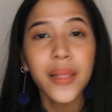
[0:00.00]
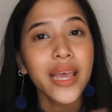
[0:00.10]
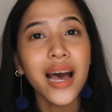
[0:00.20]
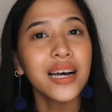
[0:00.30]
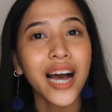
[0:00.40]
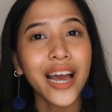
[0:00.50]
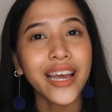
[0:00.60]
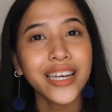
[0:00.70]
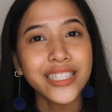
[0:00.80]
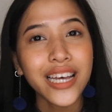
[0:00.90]
yeah, I
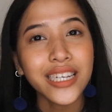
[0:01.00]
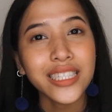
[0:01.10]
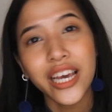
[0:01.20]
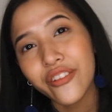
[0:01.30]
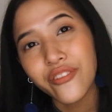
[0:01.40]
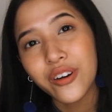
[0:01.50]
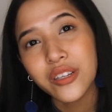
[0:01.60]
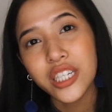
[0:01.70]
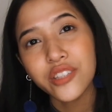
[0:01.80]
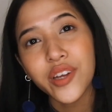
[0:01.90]
guess that is it for
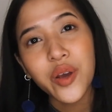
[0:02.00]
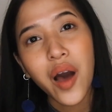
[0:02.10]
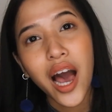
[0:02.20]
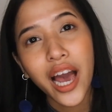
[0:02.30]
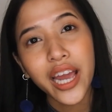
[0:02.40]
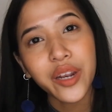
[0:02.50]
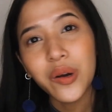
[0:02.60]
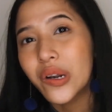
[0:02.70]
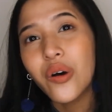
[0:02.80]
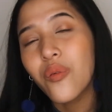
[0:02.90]
today's video. I
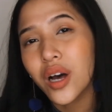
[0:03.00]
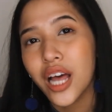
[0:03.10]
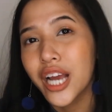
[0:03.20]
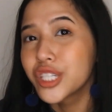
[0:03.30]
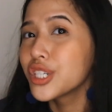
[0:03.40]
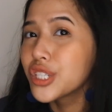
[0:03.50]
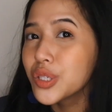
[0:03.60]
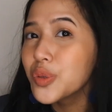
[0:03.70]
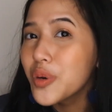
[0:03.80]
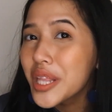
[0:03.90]
don't know what I should
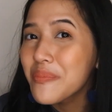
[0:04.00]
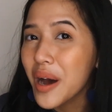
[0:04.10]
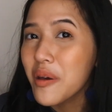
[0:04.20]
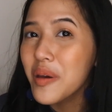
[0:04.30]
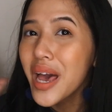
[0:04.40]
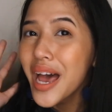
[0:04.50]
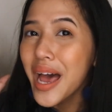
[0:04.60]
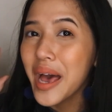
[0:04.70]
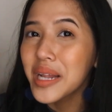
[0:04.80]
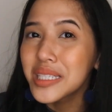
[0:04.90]
do with my
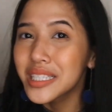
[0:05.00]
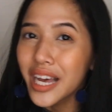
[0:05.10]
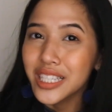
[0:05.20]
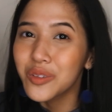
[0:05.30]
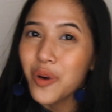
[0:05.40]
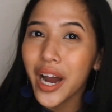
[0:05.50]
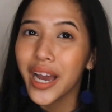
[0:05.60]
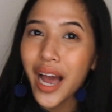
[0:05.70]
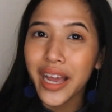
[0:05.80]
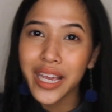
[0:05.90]
hands, that's
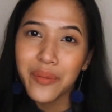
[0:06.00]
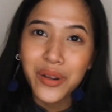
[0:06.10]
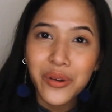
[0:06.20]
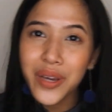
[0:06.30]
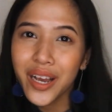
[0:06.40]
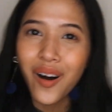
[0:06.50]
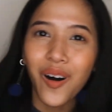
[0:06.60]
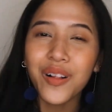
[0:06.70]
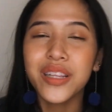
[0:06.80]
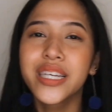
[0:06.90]
why I keep doing
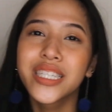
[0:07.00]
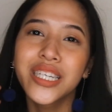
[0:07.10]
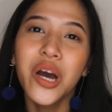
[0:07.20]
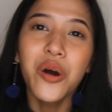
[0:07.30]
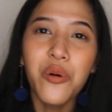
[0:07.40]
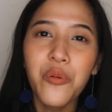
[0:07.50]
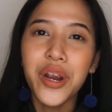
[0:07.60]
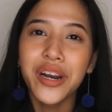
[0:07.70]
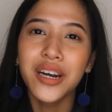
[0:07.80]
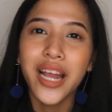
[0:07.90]
all this
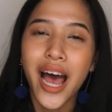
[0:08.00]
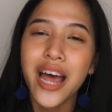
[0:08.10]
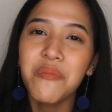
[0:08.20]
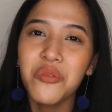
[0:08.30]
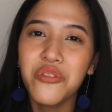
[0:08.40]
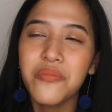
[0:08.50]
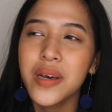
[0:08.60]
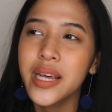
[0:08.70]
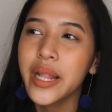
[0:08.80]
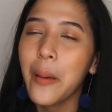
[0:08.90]
weird hand
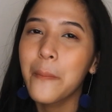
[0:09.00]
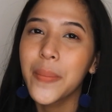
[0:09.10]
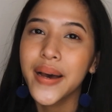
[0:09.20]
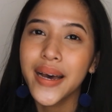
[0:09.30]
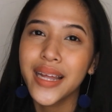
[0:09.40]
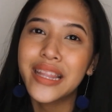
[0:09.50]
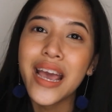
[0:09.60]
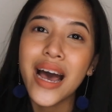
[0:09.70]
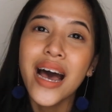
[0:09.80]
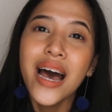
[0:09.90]
movement. But
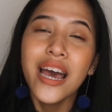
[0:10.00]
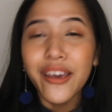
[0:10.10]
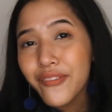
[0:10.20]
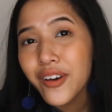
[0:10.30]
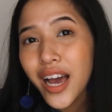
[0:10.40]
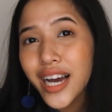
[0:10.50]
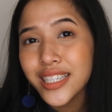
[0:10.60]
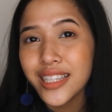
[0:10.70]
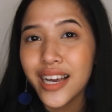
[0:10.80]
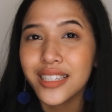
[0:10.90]
yeah, if you
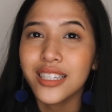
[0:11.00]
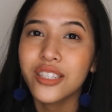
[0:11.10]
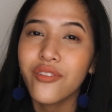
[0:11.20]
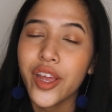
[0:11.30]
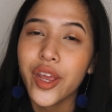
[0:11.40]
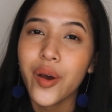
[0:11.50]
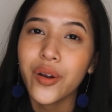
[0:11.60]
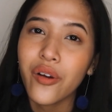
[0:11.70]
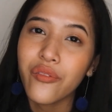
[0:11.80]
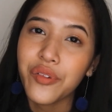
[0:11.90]
guys like this
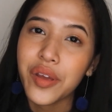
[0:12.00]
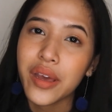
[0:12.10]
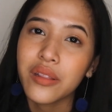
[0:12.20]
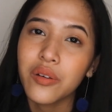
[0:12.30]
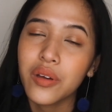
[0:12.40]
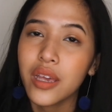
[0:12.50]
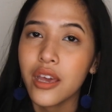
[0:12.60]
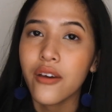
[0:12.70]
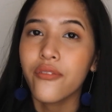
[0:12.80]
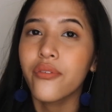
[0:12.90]
video, don't forget to
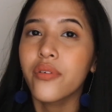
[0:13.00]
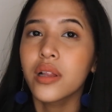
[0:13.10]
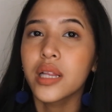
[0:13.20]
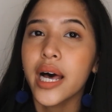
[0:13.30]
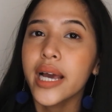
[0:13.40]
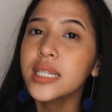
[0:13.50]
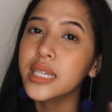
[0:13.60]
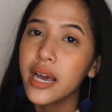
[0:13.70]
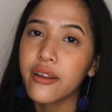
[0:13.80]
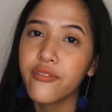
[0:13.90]
give
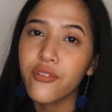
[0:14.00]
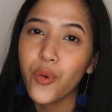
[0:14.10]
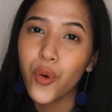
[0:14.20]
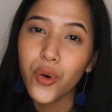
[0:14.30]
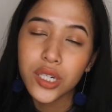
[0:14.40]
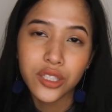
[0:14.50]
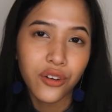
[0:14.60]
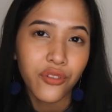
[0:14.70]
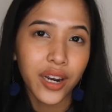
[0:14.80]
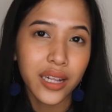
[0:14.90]
likes, and of course
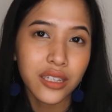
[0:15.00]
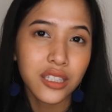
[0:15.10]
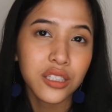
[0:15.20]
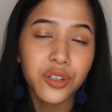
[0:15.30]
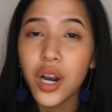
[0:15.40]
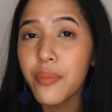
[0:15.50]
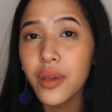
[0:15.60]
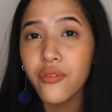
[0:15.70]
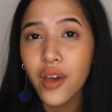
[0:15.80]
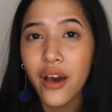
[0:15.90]
don't forget to subscribe
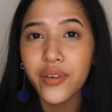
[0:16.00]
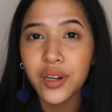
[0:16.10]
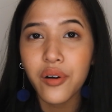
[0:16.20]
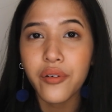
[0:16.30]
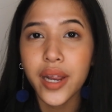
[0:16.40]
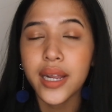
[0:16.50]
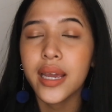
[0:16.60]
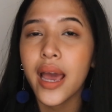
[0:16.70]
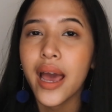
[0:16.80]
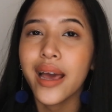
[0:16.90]
if you haven't
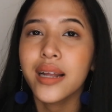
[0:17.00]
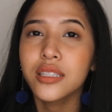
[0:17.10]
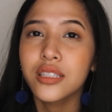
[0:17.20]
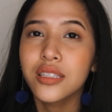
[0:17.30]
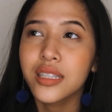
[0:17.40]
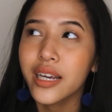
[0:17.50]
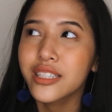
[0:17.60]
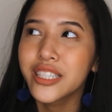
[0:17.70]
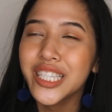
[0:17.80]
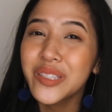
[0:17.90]
already, and
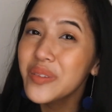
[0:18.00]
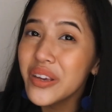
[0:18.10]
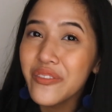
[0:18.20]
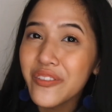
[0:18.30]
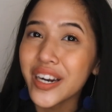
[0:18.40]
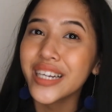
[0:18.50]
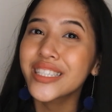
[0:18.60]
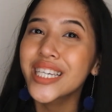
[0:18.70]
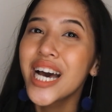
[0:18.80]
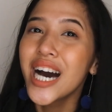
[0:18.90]
let's just be friends,